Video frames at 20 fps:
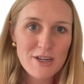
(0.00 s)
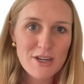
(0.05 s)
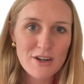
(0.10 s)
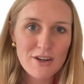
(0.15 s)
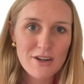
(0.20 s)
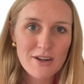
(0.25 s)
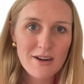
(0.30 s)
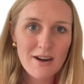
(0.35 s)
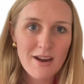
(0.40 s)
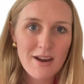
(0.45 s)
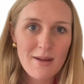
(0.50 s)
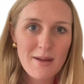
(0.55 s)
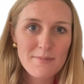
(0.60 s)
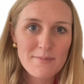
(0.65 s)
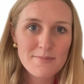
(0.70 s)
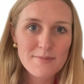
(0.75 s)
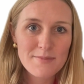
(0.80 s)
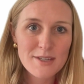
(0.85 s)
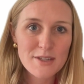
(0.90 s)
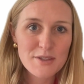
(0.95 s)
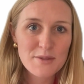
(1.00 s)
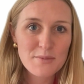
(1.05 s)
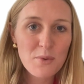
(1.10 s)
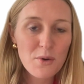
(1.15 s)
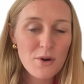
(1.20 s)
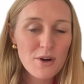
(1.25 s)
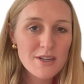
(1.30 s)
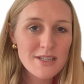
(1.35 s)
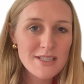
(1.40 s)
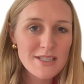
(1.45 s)
here to
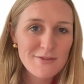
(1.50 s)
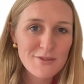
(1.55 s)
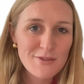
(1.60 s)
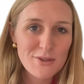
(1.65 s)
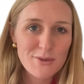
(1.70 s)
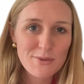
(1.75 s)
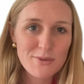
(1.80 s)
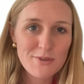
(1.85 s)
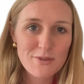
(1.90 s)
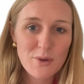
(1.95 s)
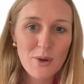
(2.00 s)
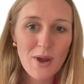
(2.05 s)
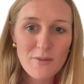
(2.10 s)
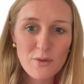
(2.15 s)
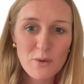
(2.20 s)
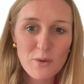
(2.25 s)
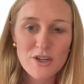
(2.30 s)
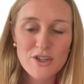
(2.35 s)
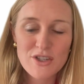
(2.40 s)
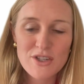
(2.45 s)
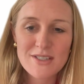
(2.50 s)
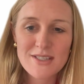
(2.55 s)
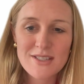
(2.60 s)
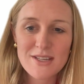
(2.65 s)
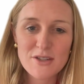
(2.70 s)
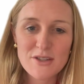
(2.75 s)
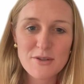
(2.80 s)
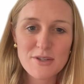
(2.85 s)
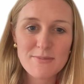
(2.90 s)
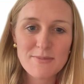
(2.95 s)
support if you have questions
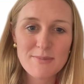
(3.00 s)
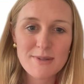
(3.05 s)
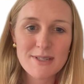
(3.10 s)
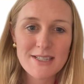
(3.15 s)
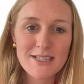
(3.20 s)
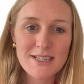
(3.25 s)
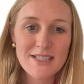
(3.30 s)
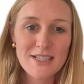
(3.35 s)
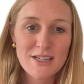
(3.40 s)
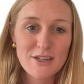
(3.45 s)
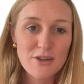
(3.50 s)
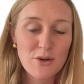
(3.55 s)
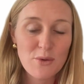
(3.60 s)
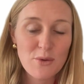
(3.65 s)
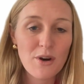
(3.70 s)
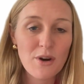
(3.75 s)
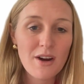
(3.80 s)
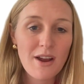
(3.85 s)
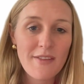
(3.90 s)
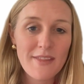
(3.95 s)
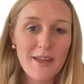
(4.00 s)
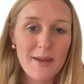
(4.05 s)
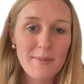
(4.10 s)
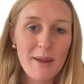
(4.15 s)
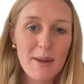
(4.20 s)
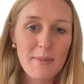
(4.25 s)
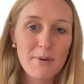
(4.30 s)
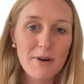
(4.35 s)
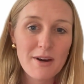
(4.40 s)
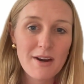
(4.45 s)
as you continue to work on that
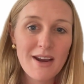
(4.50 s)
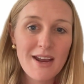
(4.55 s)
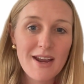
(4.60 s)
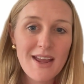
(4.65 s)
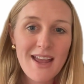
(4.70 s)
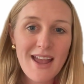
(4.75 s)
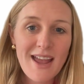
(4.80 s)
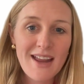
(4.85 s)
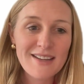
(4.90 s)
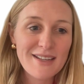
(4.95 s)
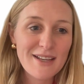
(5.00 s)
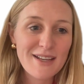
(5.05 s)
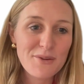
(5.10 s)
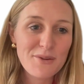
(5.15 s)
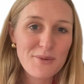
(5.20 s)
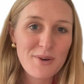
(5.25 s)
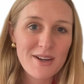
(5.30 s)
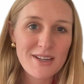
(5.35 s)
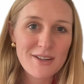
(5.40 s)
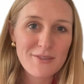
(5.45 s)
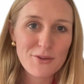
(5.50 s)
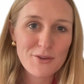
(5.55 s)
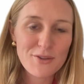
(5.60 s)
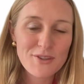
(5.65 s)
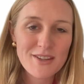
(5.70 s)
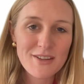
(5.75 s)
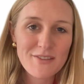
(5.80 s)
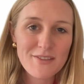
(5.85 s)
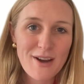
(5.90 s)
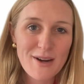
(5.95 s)
paper and get it ready for
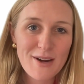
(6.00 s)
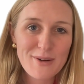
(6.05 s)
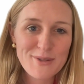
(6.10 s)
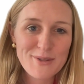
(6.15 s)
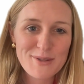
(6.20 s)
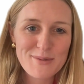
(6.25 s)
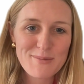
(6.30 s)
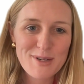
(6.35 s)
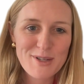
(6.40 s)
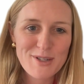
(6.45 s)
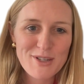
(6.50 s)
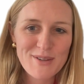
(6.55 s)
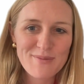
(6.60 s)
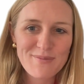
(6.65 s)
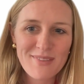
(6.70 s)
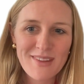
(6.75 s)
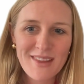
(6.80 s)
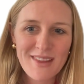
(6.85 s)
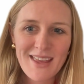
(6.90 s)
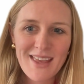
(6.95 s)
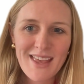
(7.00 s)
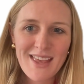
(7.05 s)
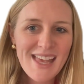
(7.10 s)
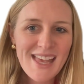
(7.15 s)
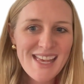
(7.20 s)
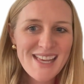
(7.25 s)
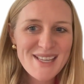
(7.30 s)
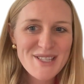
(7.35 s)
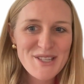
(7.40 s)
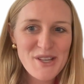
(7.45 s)
the final submission.
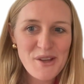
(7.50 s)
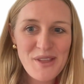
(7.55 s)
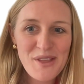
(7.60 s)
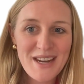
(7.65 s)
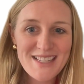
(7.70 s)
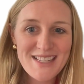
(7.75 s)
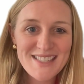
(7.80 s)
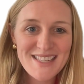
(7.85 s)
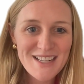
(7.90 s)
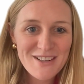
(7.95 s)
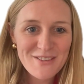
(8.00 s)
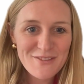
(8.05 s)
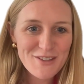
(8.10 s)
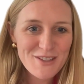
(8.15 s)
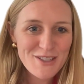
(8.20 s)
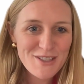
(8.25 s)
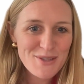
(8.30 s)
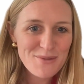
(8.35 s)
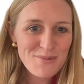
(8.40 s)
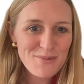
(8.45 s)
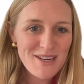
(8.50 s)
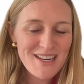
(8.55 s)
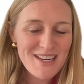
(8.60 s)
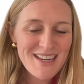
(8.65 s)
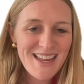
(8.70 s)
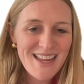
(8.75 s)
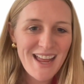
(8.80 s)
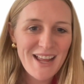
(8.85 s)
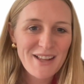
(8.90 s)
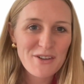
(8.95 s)
So that is it for this
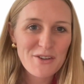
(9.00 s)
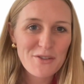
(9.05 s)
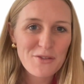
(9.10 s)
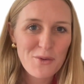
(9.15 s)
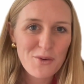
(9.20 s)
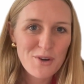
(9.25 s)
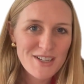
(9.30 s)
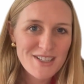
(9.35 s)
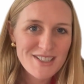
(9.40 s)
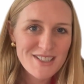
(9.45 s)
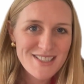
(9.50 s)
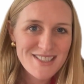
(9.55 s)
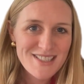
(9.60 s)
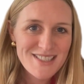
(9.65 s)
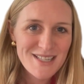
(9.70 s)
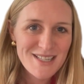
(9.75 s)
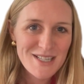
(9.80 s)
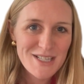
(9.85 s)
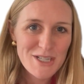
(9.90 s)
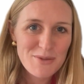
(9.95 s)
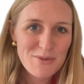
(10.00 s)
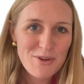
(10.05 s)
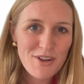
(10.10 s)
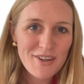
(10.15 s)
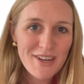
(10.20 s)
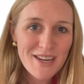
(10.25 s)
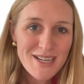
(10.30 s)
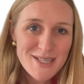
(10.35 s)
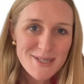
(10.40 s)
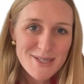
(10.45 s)
week. I look forward to seeing you all
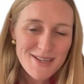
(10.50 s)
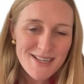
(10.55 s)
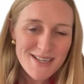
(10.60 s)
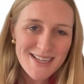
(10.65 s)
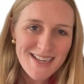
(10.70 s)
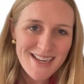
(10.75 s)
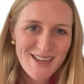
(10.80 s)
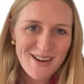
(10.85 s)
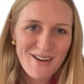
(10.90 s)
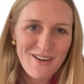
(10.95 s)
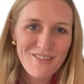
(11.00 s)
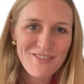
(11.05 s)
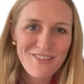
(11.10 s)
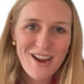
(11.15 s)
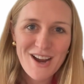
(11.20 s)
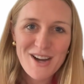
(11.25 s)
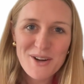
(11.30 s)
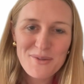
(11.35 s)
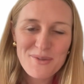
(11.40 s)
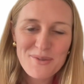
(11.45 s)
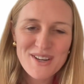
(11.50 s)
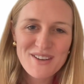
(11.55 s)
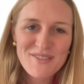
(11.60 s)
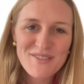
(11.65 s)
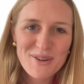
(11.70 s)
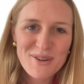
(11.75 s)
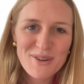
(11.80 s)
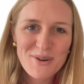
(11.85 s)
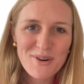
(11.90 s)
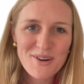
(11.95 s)
next week in our final week
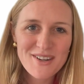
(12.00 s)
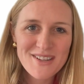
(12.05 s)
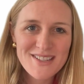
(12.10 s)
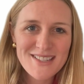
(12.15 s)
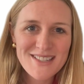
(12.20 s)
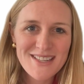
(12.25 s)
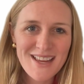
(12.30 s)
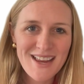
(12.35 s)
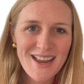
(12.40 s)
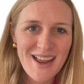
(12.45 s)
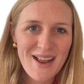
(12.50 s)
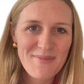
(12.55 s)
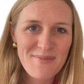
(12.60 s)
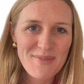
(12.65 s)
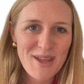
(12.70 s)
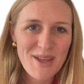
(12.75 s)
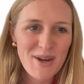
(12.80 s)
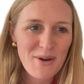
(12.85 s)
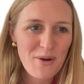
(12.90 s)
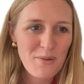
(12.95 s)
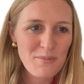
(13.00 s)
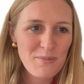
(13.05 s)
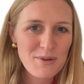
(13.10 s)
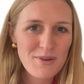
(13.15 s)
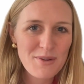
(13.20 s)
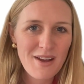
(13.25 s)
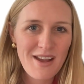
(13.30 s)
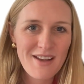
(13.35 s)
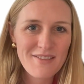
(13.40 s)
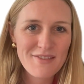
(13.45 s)
of the course, and hope
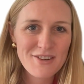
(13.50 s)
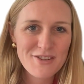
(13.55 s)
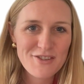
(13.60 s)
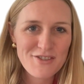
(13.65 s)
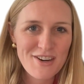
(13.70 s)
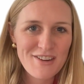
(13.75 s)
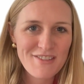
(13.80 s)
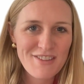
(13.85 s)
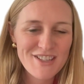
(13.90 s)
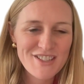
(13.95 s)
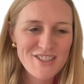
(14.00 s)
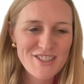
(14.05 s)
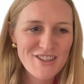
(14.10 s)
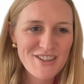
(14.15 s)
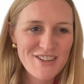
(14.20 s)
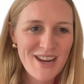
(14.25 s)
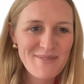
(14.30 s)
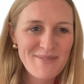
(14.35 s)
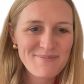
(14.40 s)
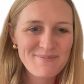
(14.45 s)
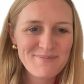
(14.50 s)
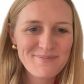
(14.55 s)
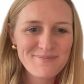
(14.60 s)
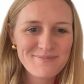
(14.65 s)
you have a great rest of your day.